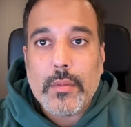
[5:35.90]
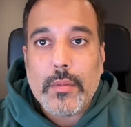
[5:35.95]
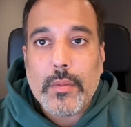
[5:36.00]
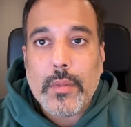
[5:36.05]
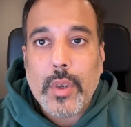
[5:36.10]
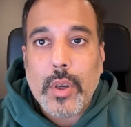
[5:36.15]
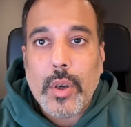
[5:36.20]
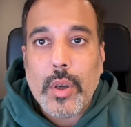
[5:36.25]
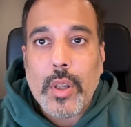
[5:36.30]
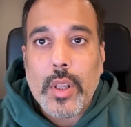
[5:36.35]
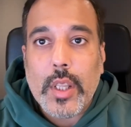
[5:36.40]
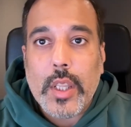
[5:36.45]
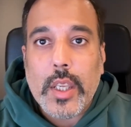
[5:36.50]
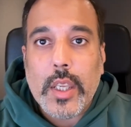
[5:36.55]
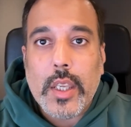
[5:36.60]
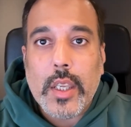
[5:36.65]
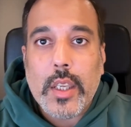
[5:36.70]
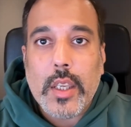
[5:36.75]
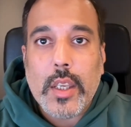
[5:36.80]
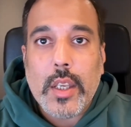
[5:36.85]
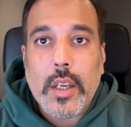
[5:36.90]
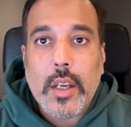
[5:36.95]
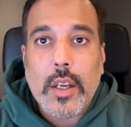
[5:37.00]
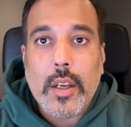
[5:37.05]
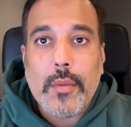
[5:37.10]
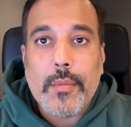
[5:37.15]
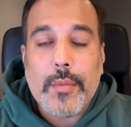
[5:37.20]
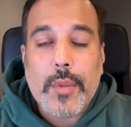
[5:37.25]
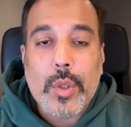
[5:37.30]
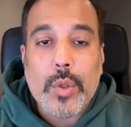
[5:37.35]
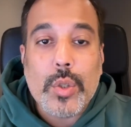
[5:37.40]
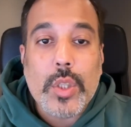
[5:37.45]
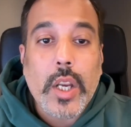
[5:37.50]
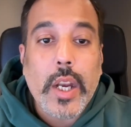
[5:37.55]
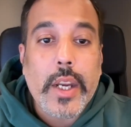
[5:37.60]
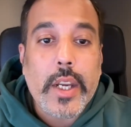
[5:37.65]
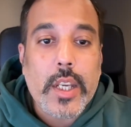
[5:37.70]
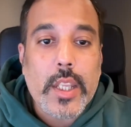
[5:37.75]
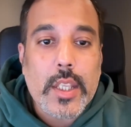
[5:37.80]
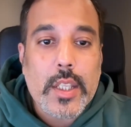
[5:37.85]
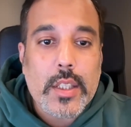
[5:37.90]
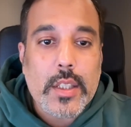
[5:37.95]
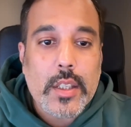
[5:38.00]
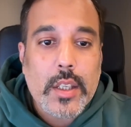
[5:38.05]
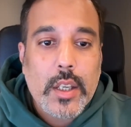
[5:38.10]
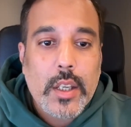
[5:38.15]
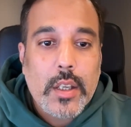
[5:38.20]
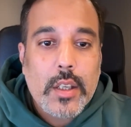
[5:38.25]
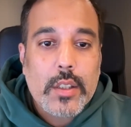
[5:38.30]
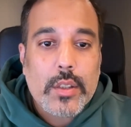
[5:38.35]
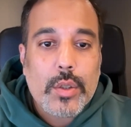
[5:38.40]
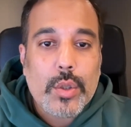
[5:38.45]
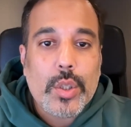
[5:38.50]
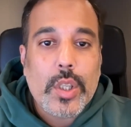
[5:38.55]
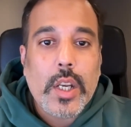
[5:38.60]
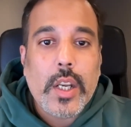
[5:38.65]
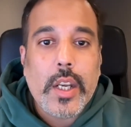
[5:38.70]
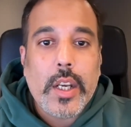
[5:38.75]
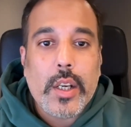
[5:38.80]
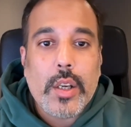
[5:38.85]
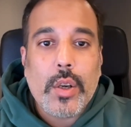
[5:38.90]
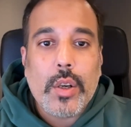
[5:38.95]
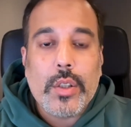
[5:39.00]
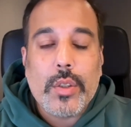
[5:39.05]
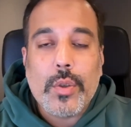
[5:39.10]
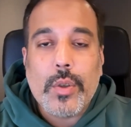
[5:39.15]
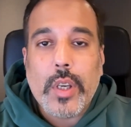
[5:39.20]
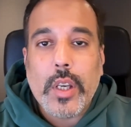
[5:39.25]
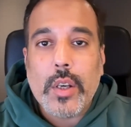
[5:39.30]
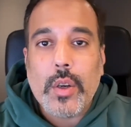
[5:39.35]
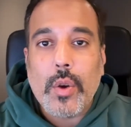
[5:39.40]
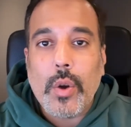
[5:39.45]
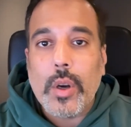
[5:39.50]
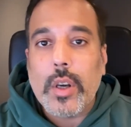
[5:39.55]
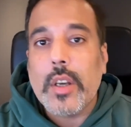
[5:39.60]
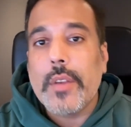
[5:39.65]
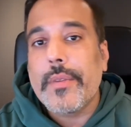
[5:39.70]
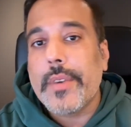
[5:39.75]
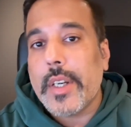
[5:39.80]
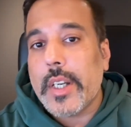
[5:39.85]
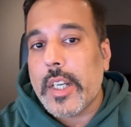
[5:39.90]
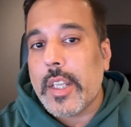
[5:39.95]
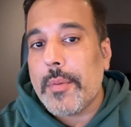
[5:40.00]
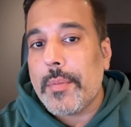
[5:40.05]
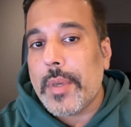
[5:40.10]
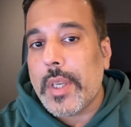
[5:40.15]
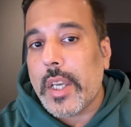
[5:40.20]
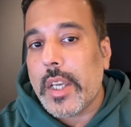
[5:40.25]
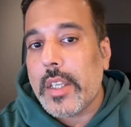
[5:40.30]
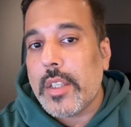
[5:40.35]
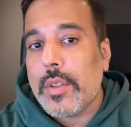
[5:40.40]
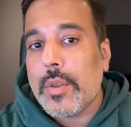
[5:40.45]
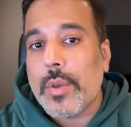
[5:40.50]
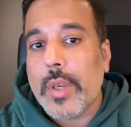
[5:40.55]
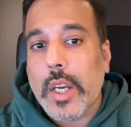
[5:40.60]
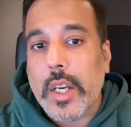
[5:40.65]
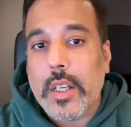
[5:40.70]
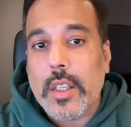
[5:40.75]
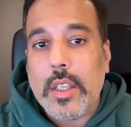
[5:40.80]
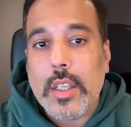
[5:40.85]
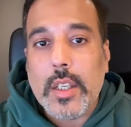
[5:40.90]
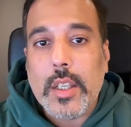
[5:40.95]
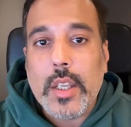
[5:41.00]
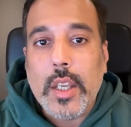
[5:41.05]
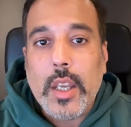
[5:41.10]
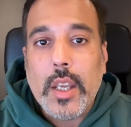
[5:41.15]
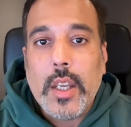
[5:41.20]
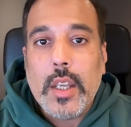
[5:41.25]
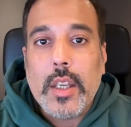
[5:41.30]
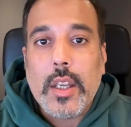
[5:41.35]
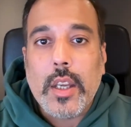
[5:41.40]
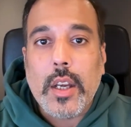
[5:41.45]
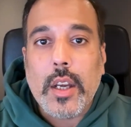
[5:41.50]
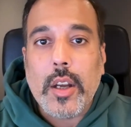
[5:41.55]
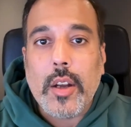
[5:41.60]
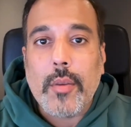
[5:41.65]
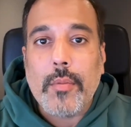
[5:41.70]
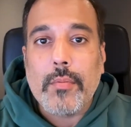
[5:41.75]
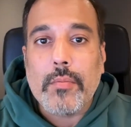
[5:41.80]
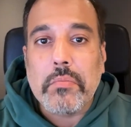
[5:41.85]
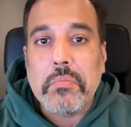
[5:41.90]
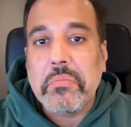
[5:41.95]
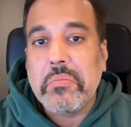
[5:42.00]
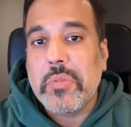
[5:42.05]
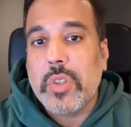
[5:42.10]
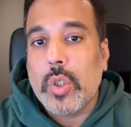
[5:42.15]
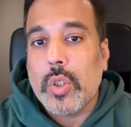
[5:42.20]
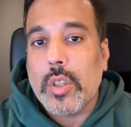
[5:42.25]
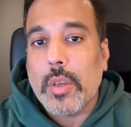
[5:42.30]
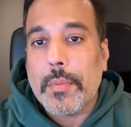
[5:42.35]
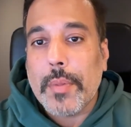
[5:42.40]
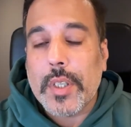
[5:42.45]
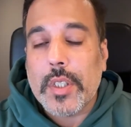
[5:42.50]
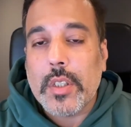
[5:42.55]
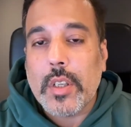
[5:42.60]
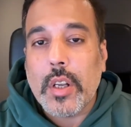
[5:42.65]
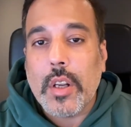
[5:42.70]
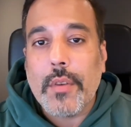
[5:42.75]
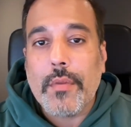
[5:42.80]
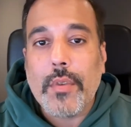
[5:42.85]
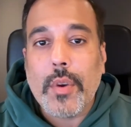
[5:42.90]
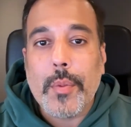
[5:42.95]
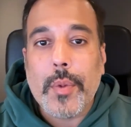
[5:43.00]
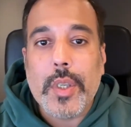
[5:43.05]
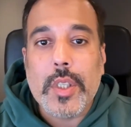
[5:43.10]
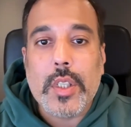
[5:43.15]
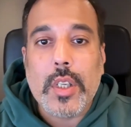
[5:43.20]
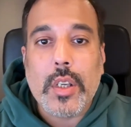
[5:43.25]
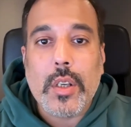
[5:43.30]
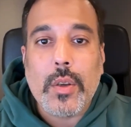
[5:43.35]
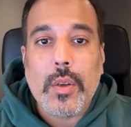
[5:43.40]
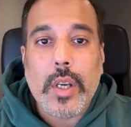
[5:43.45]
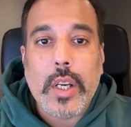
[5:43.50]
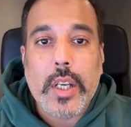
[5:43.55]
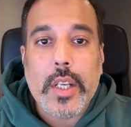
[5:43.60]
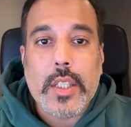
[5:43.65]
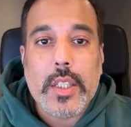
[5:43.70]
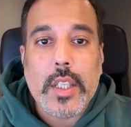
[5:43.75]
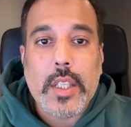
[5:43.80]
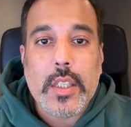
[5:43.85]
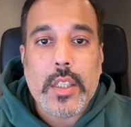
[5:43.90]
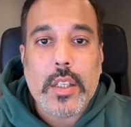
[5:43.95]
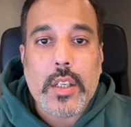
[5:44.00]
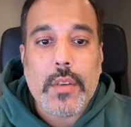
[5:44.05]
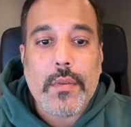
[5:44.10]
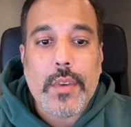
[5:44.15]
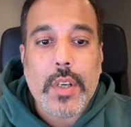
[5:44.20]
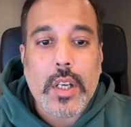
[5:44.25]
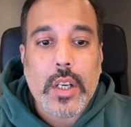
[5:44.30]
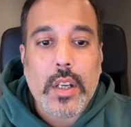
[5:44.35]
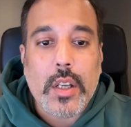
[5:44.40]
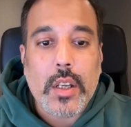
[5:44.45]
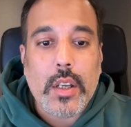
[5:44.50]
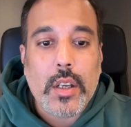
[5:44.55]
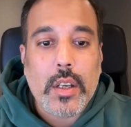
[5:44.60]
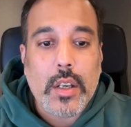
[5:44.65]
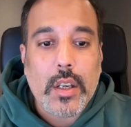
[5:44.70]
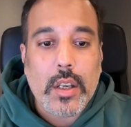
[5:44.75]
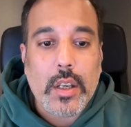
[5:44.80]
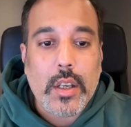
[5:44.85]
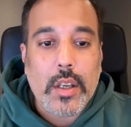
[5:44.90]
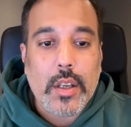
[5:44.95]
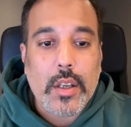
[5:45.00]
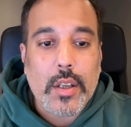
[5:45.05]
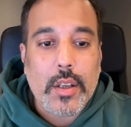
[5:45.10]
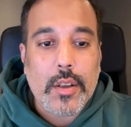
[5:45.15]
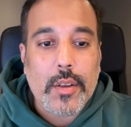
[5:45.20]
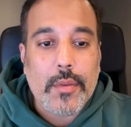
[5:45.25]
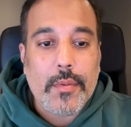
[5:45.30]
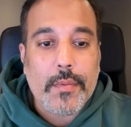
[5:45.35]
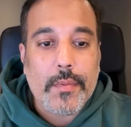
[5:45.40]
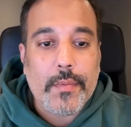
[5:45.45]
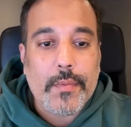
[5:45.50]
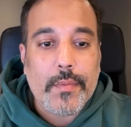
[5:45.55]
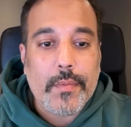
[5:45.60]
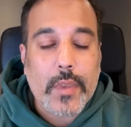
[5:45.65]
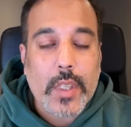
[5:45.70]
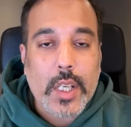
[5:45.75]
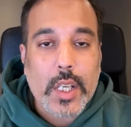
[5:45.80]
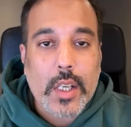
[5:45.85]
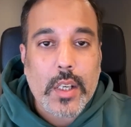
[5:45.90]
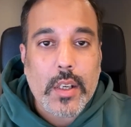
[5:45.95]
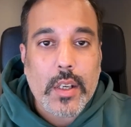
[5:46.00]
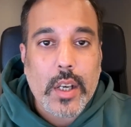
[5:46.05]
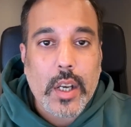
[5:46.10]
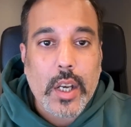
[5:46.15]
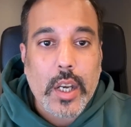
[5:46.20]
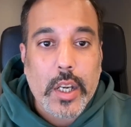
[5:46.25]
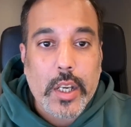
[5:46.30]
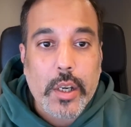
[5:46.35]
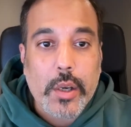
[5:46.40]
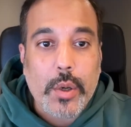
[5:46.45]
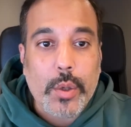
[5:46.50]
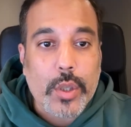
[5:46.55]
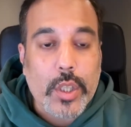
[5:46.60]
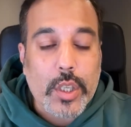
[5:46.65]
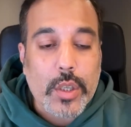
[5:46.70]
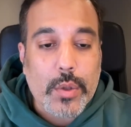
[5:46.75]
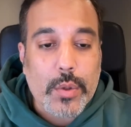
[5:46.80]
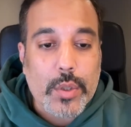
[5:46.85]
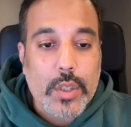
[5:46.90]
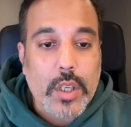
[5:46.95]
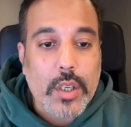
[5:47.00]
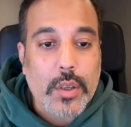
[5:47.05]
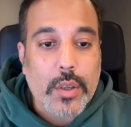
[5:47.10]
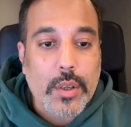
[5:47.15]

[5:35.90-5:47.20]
all the user IDs, so that later on you can call different APIs to get the user personal information or any sensitive data related to the user.